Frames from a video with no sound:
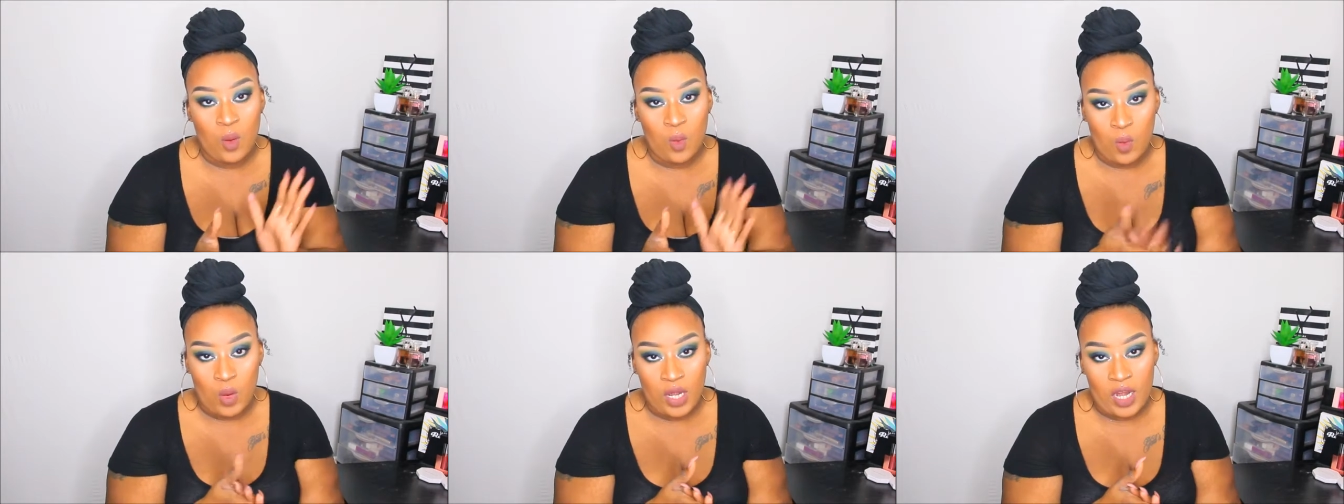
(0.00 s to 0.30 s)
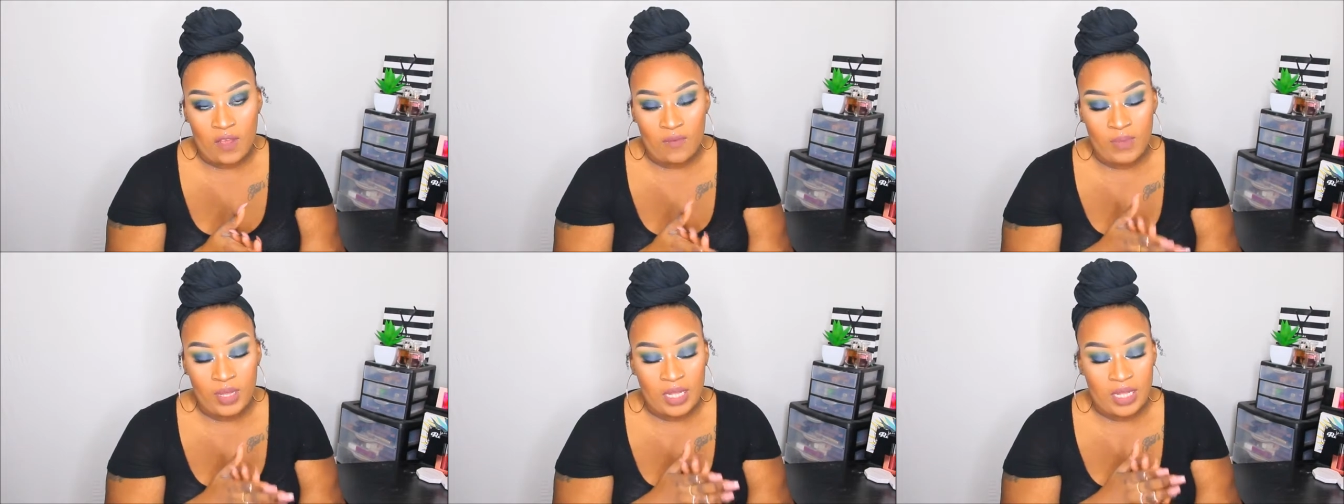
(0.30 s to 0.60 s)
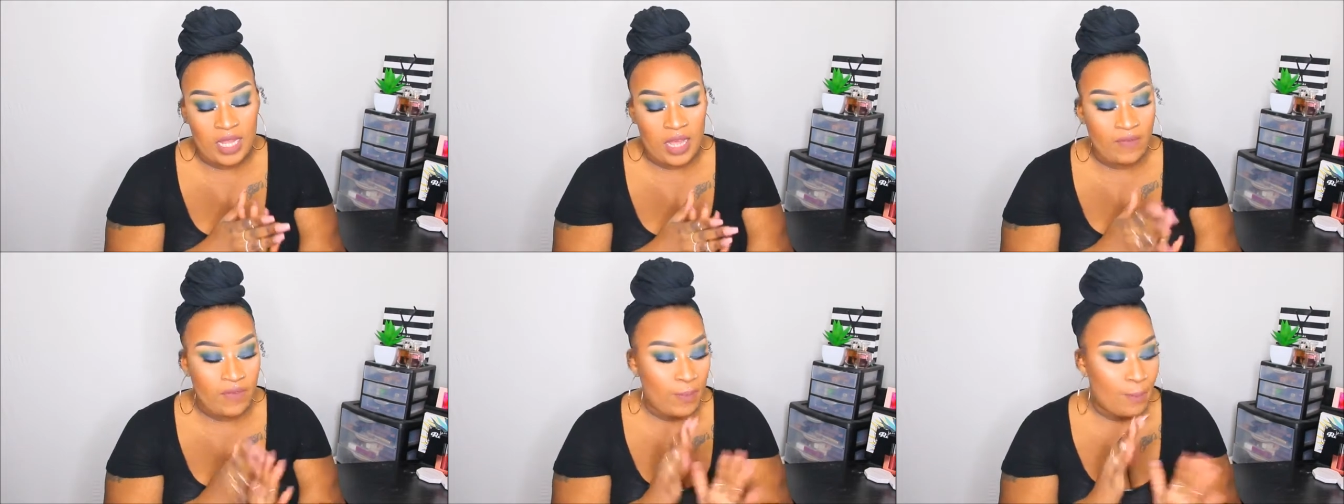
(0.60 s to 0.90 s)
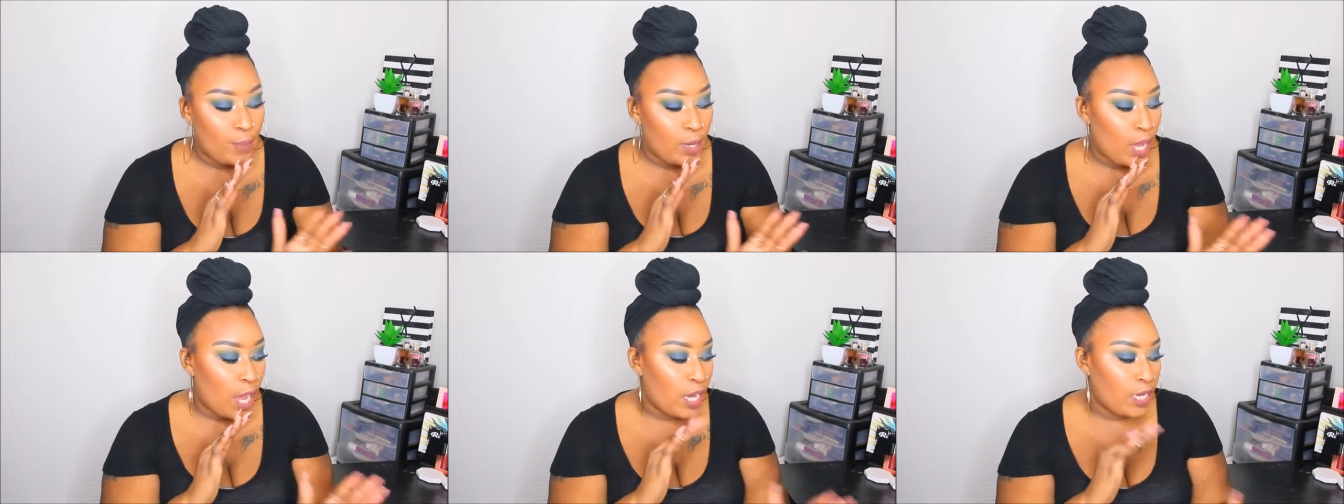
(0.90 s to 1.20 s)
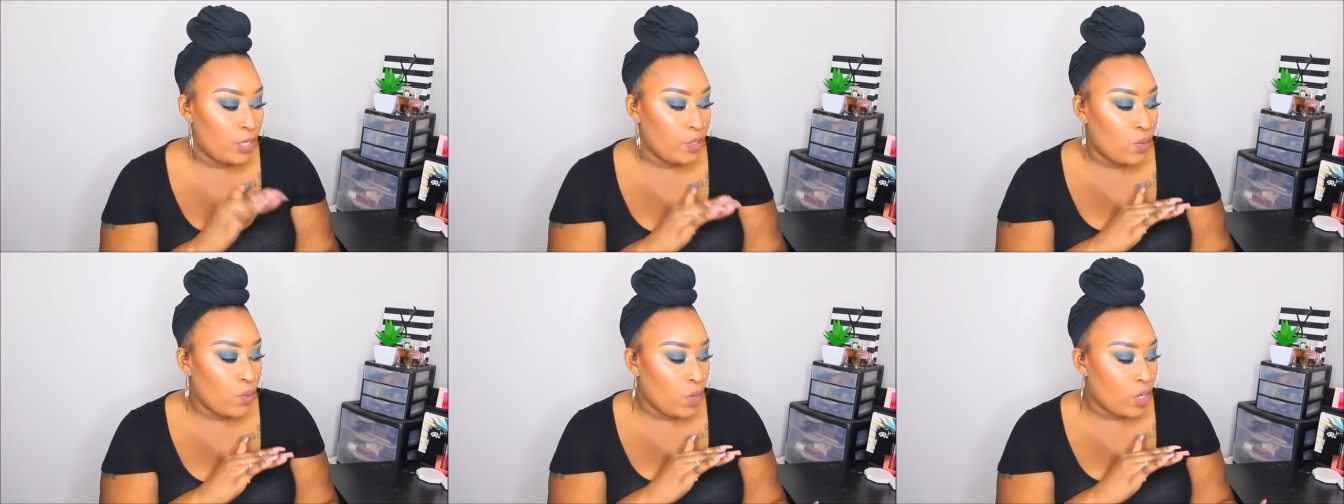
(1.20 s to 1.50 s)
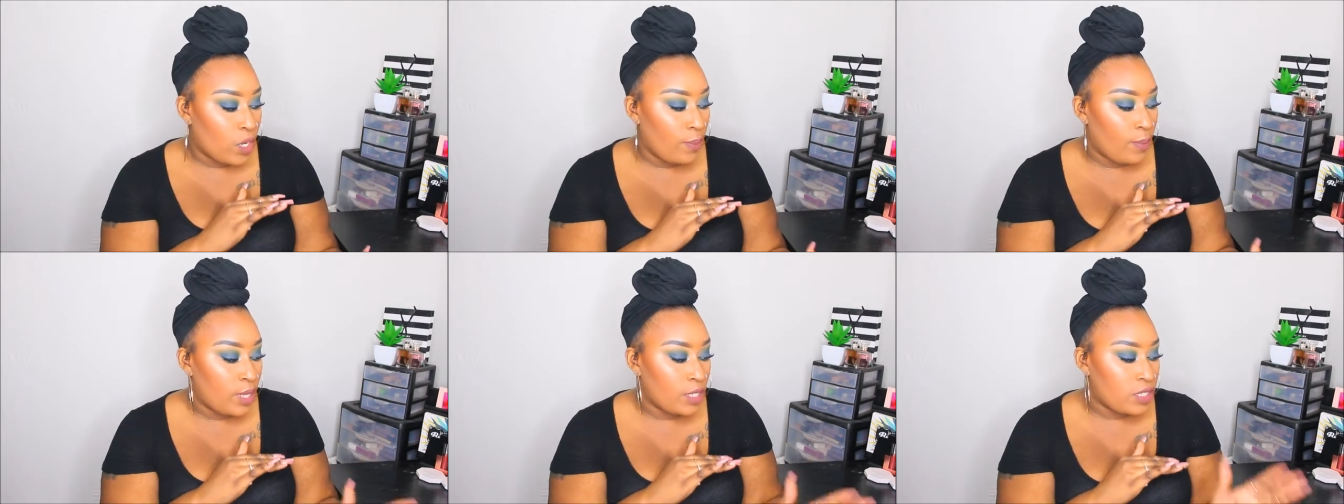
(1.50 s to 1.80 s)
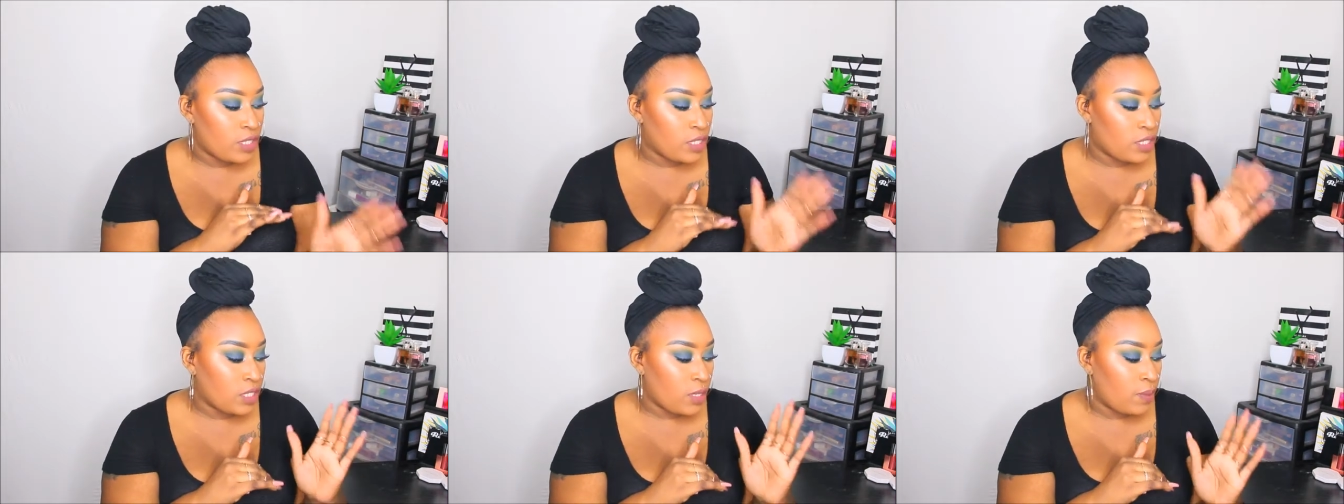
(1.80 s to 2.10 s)
what I've been loving. But I do want to
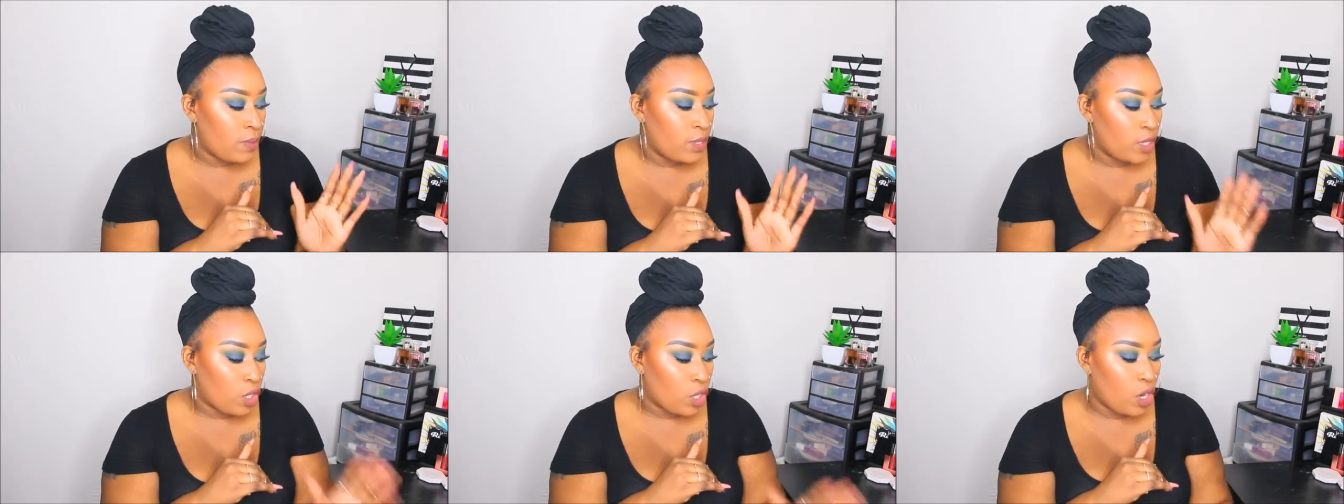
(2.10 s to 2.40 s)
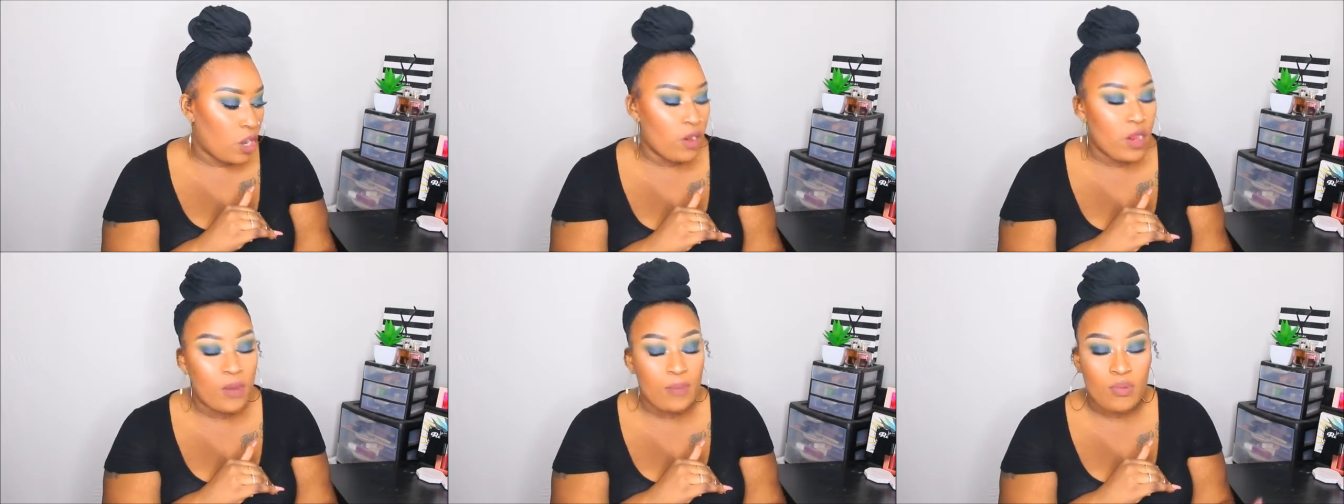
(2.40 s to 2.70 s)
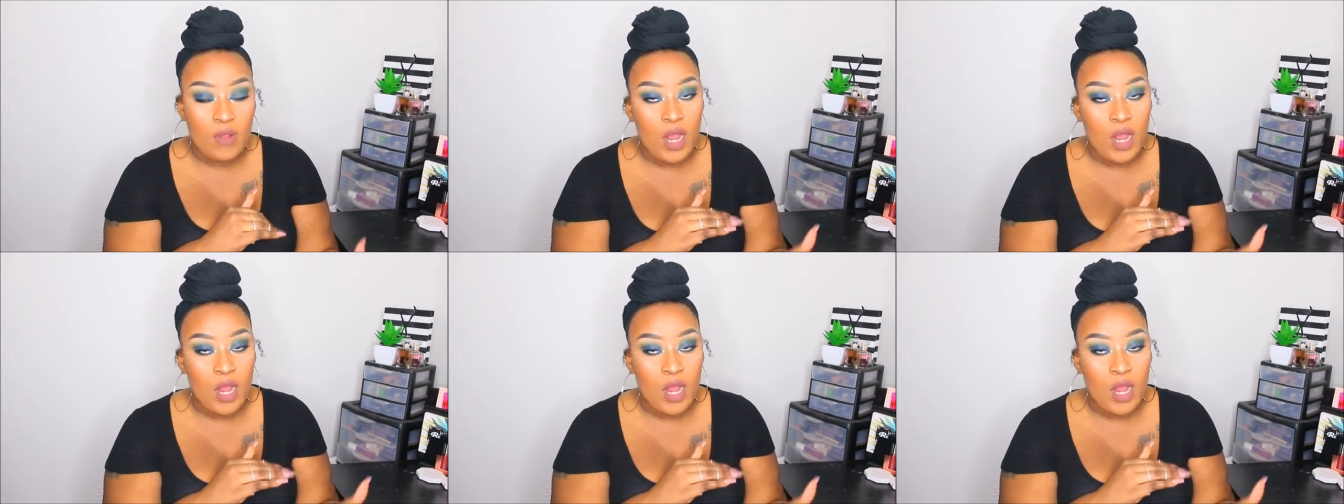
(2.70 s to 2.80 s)
mention some of the current